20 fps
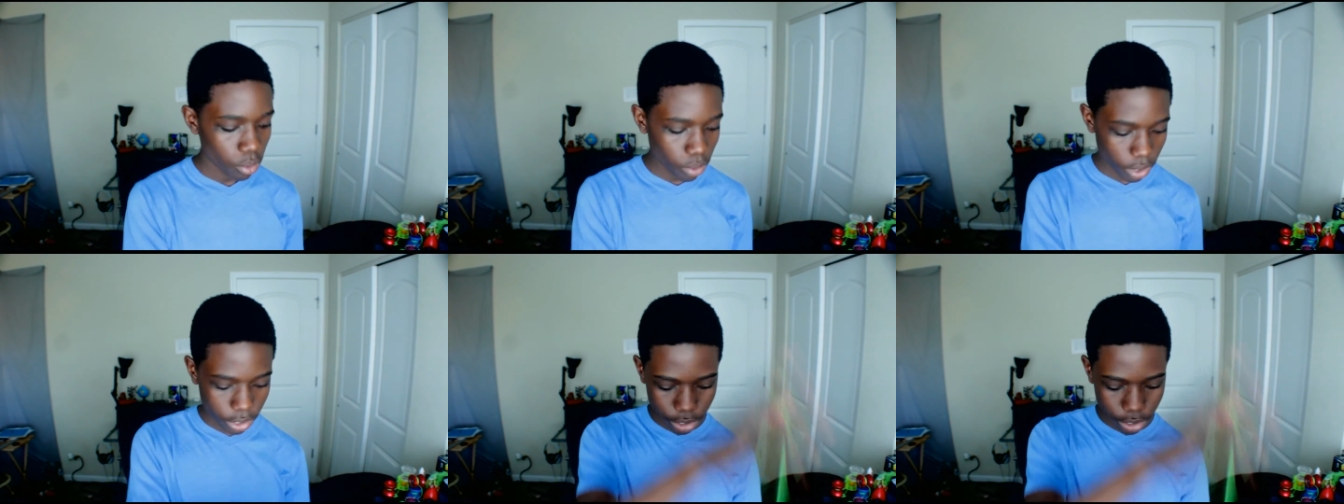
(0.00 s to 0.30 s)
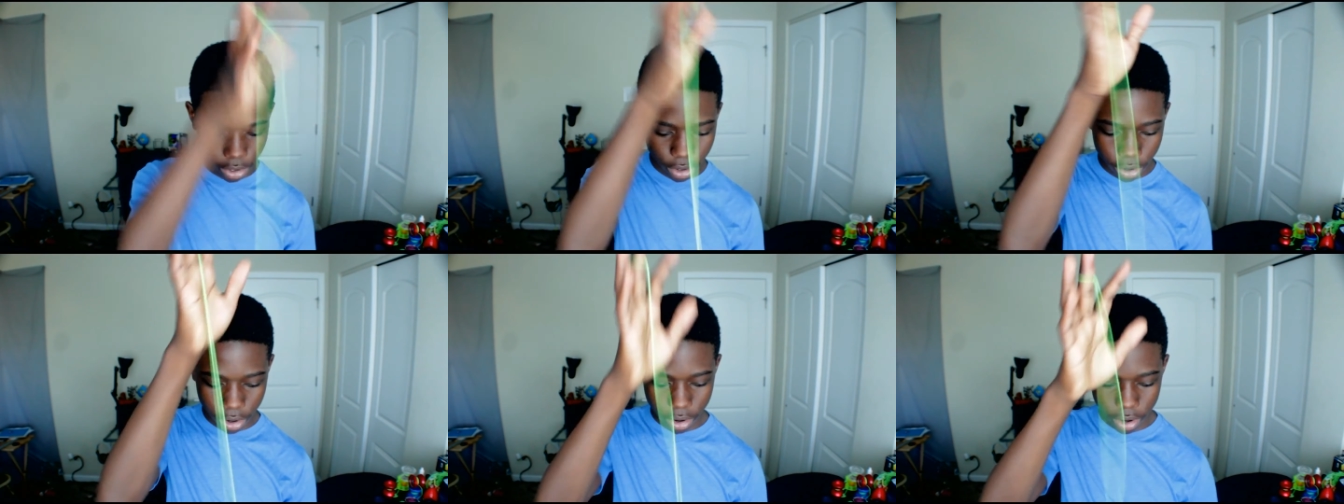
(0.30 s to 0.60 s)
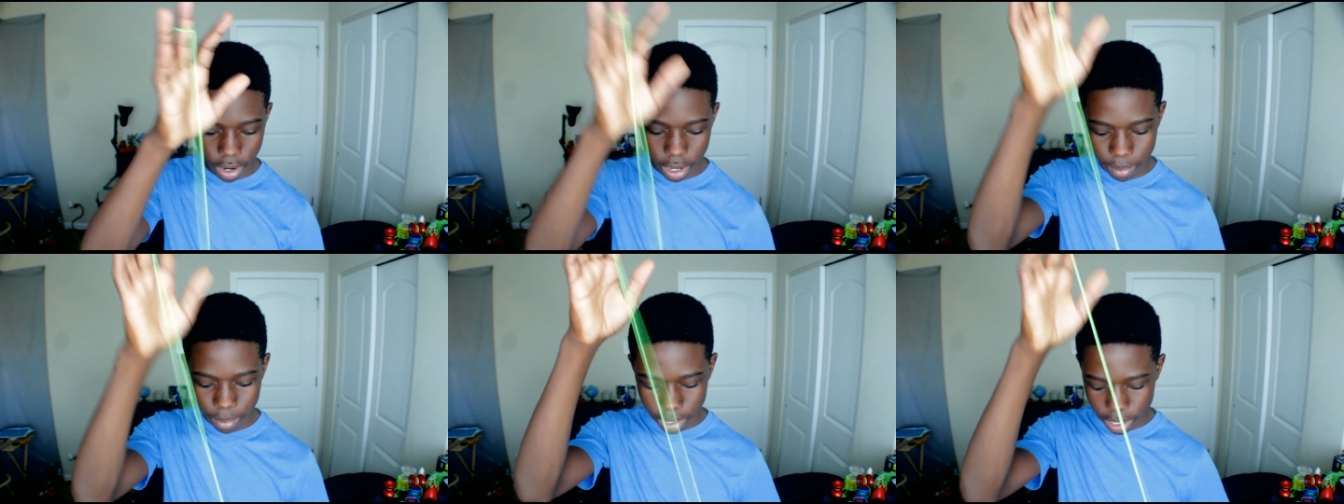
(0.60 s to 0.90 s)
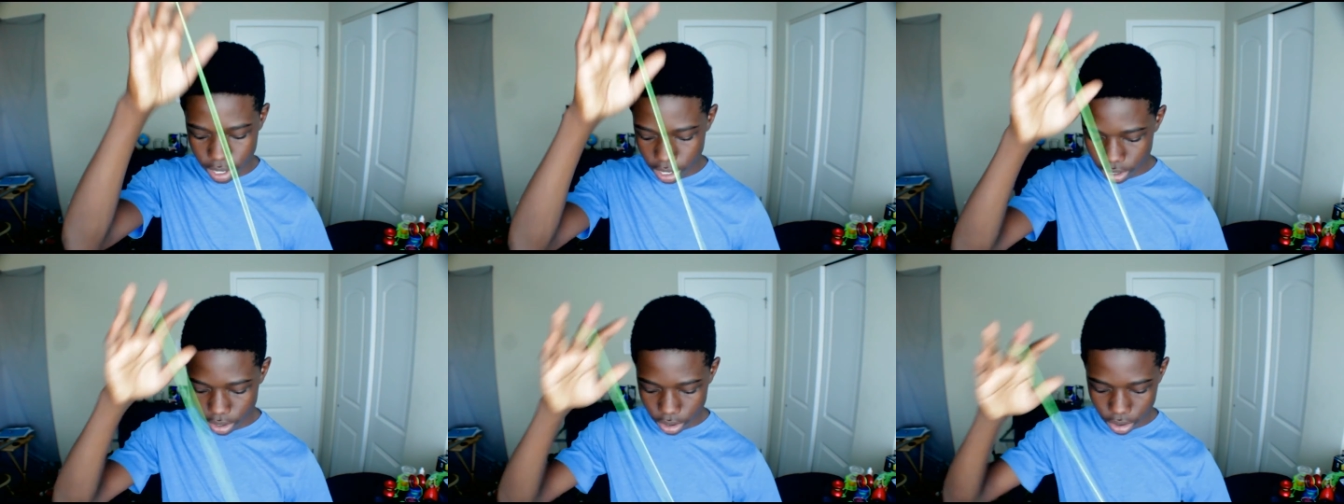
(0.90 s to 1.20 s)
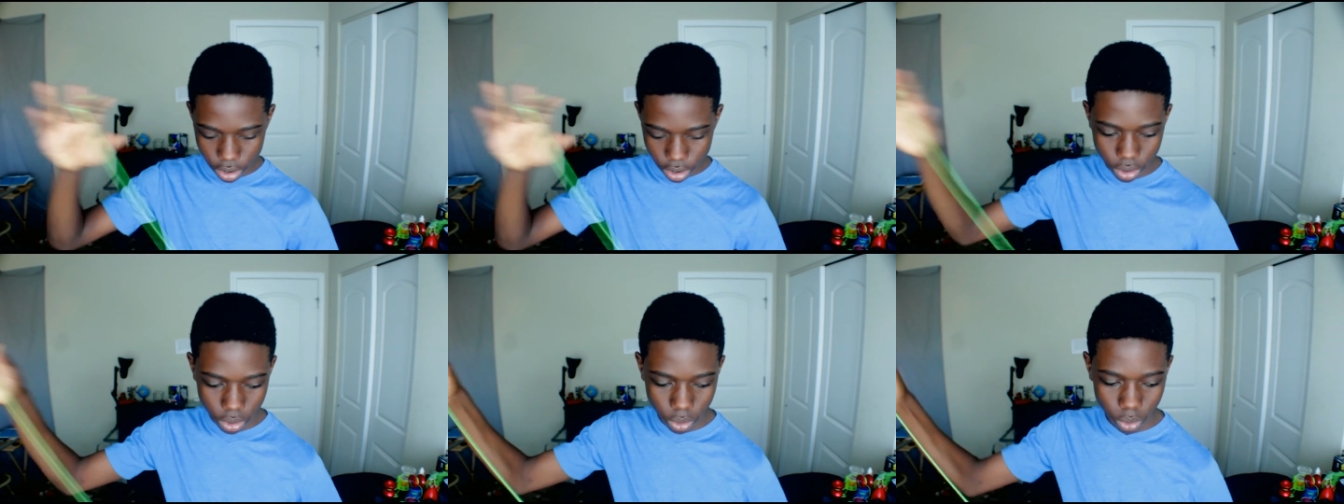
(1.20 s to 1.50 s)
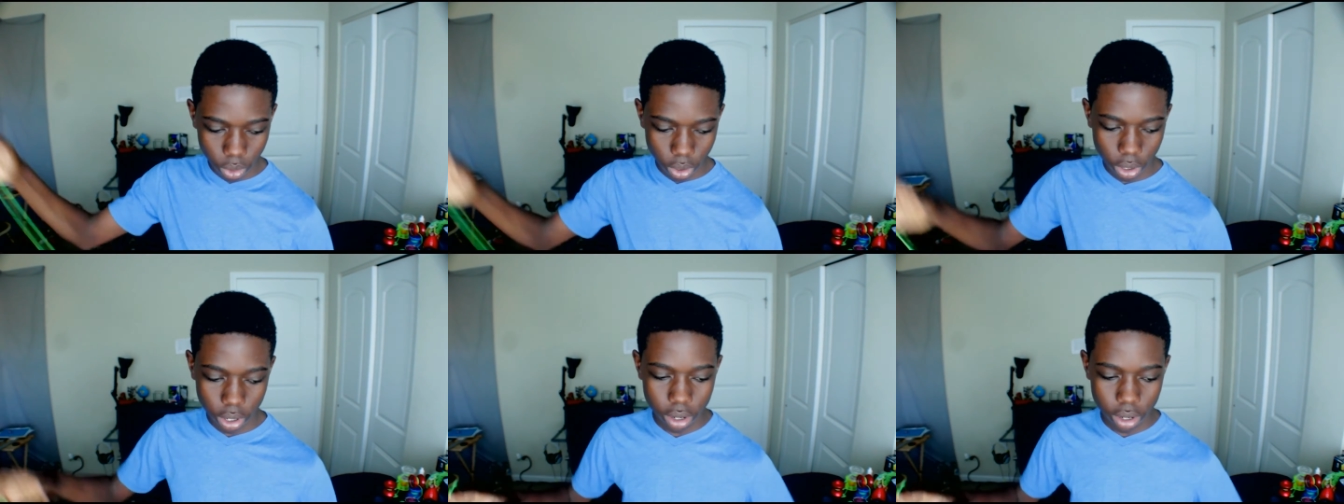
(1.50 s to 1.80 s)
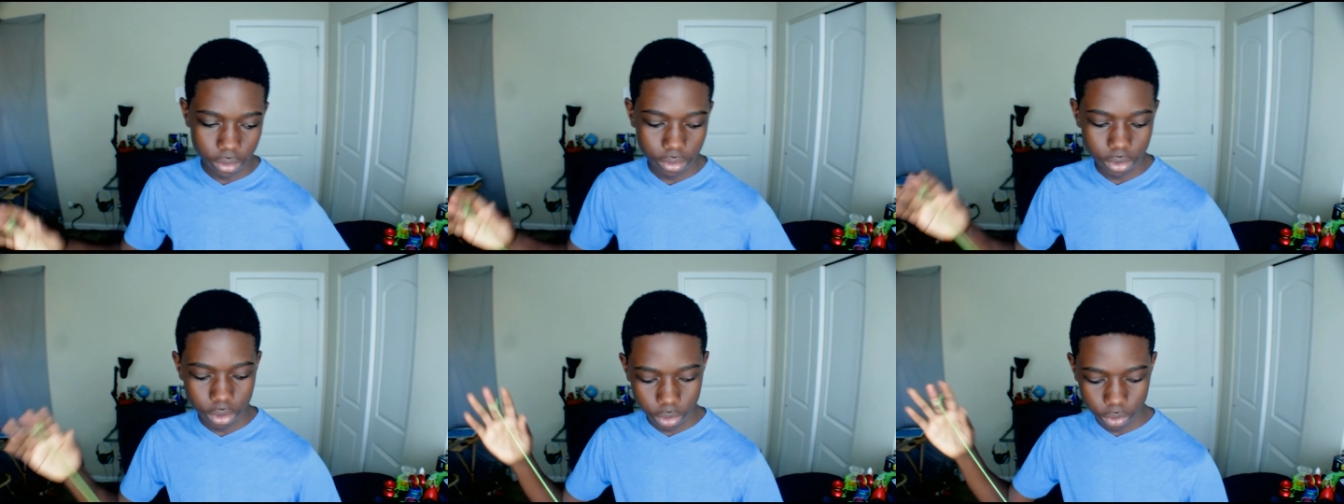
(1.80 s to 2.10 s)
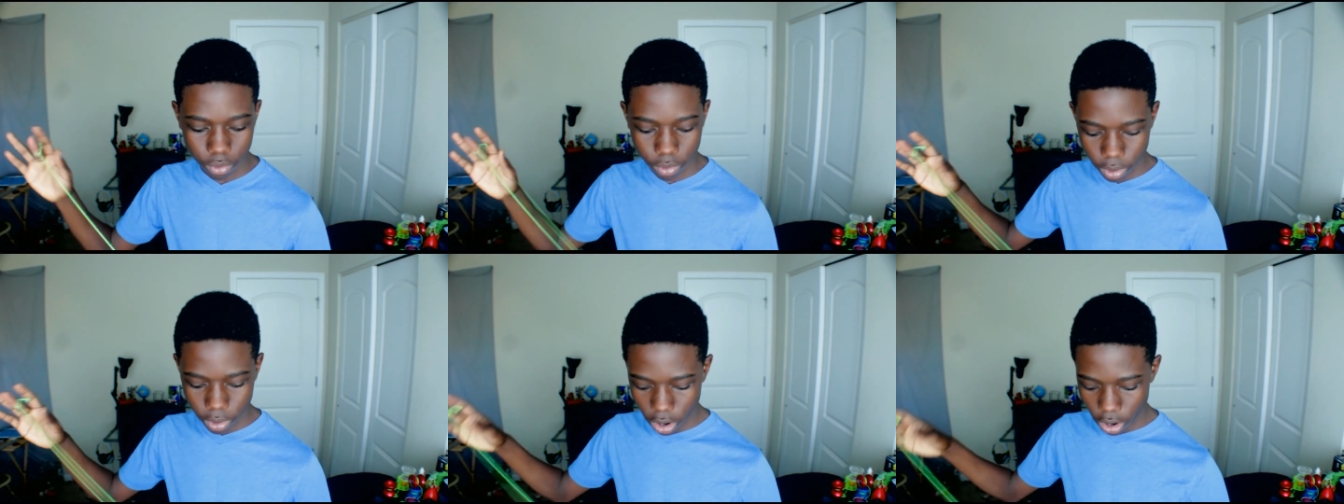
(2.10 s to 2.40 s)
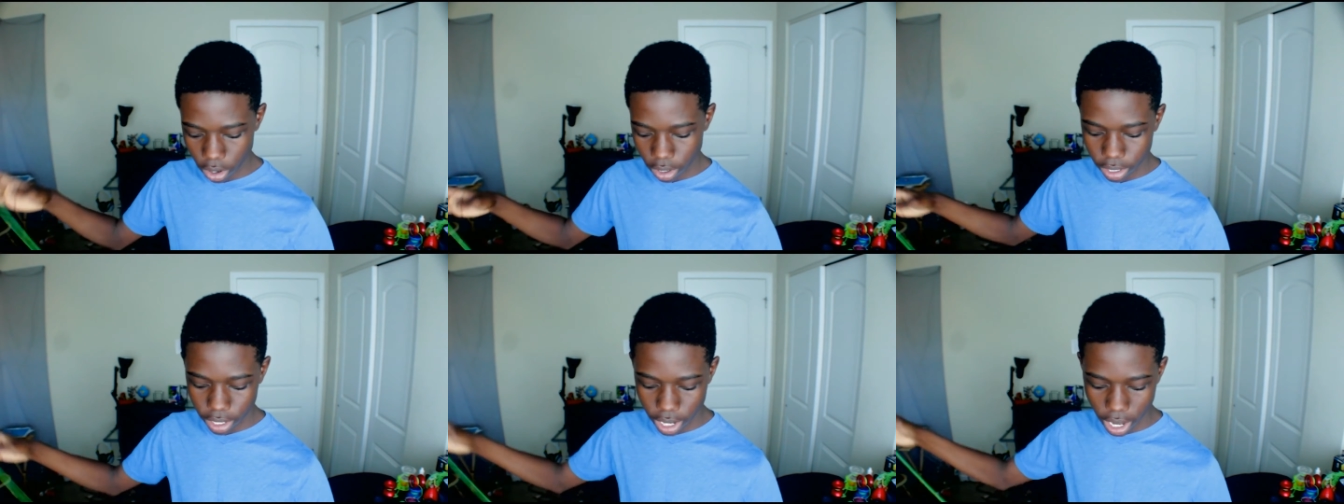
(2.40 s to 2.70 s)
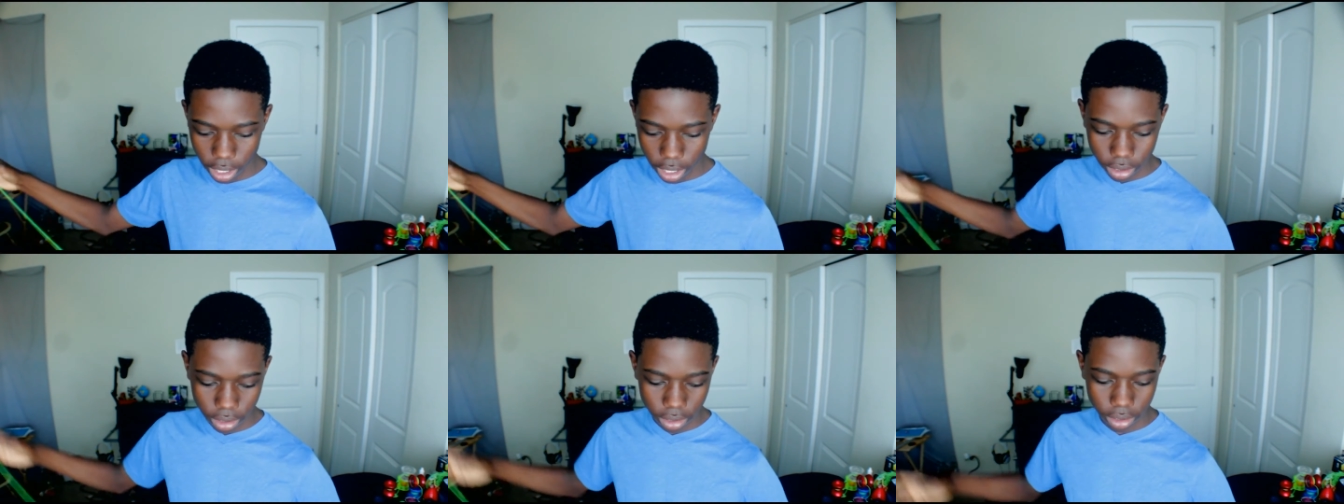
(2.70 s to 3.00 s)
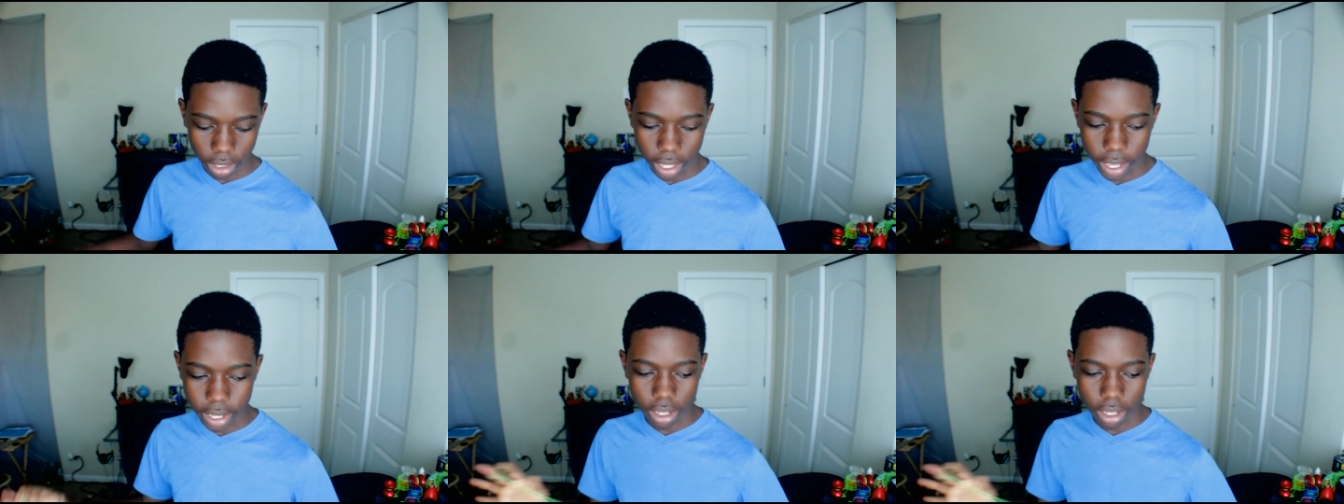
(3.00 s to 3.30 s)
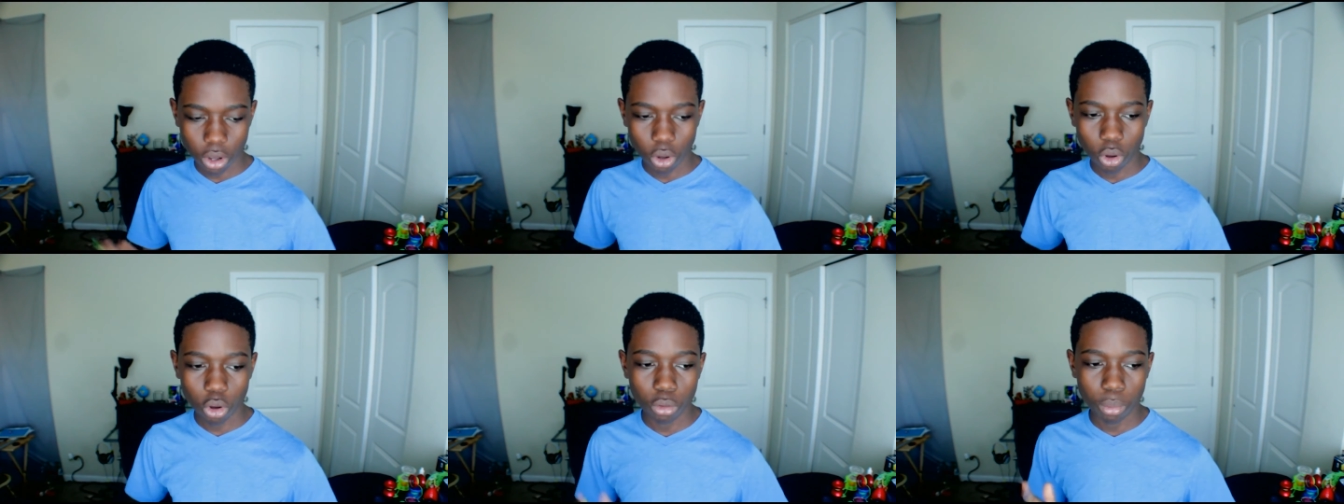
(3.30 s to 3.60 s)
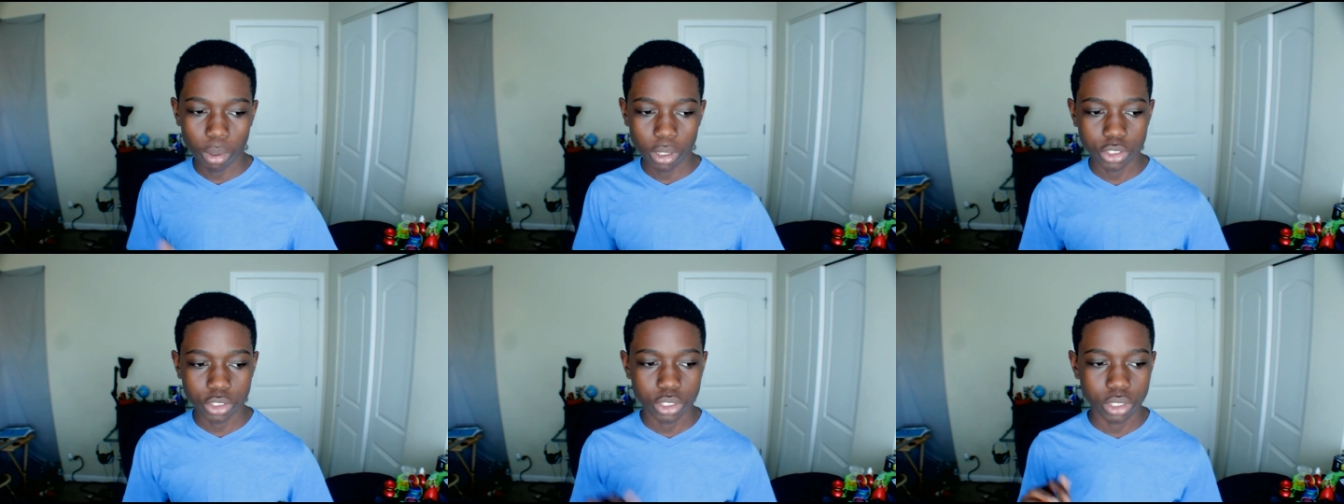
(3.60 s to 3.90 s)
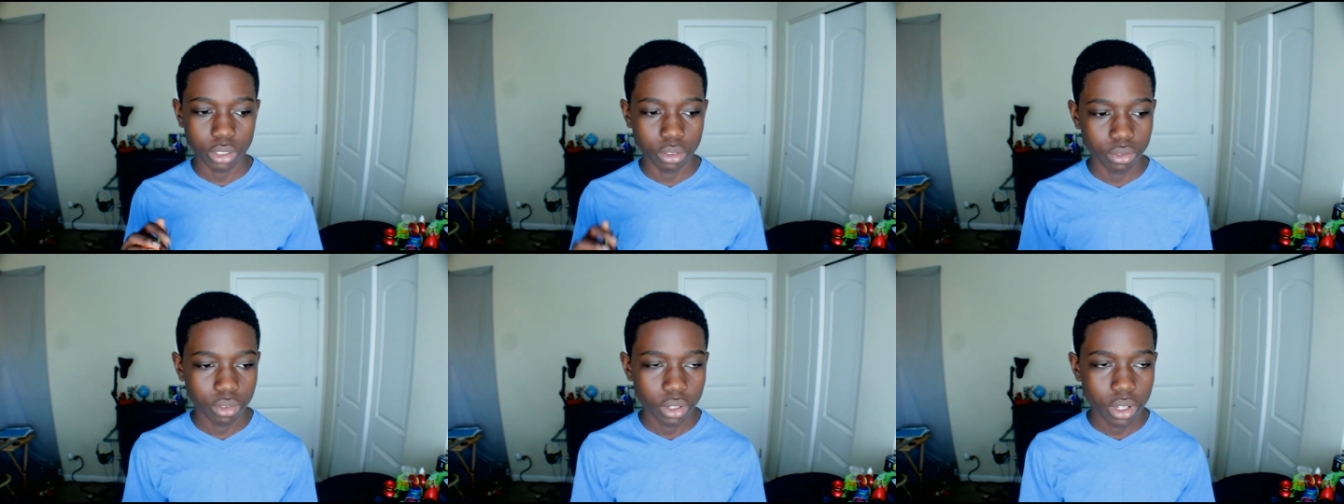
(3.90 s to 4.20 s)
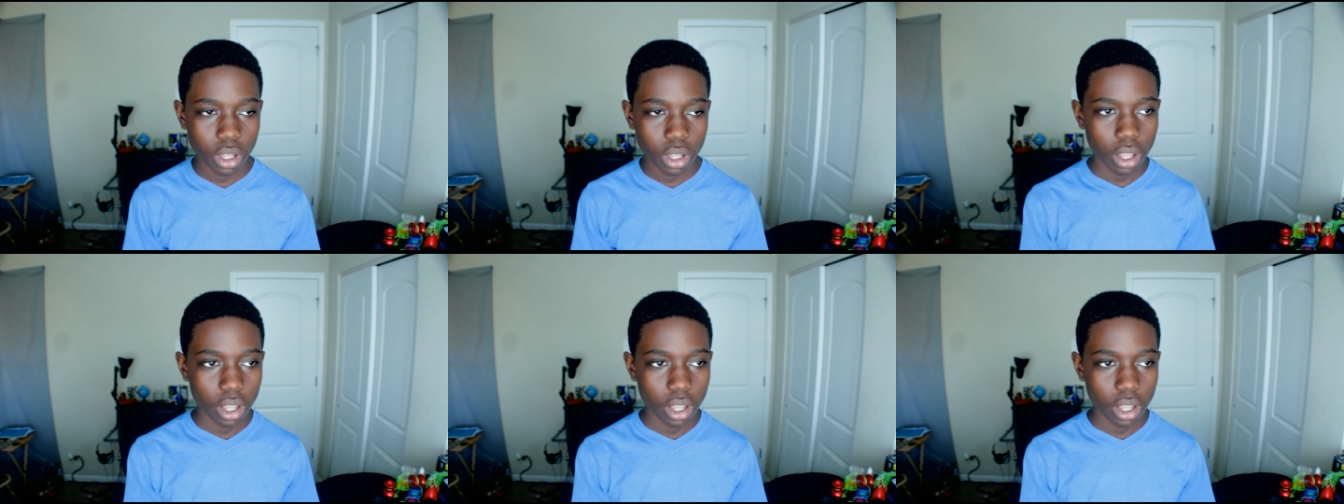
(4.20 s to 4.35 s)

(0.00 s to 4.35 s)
whether you're a beginner or if you've already gotten like a whole bunch of